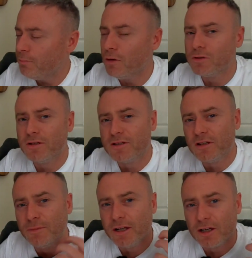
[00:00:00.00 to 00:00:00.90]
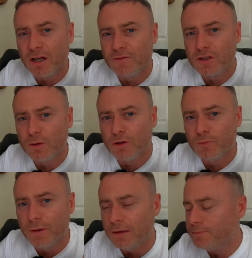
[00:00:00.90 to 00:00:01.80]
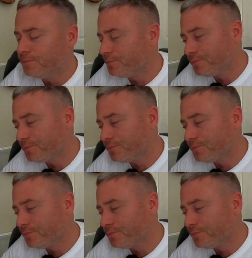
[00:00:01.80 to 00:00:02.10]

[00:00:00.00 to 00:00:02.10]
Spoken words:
Bottles of this at the minute are going for £200.